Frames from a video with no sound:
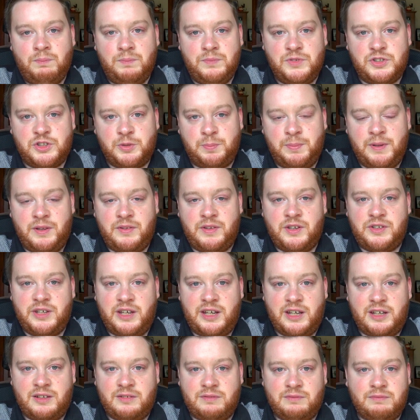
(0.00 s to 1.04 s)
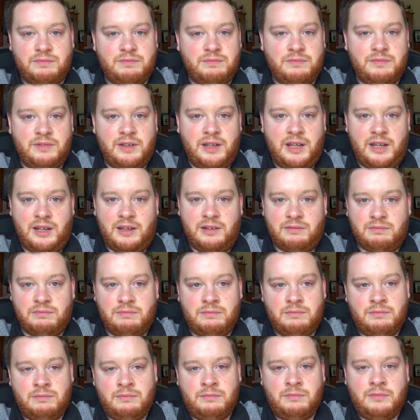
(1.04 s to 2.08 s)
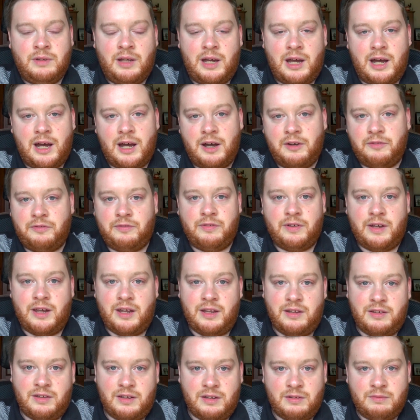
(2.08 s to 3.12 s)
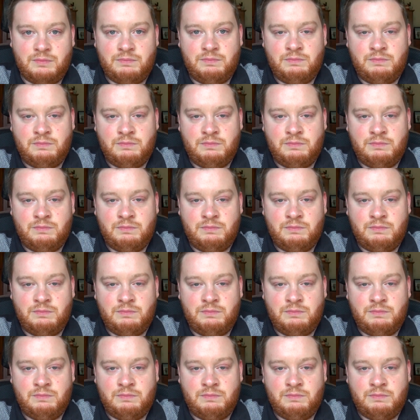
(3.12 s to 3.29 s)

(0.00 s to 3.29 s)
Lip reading: split the ticket in half and